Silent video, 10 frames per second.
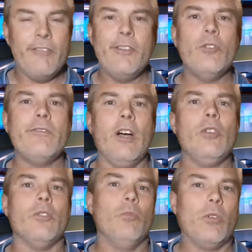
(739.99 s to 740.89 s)
Phil
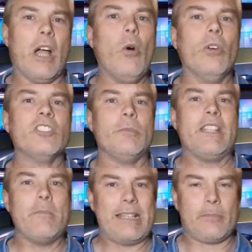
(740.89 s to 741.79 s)
Foden will go on to be
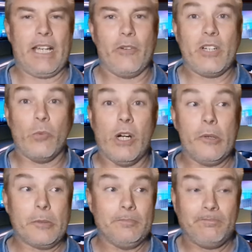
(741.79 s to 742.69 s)
the best player in the world.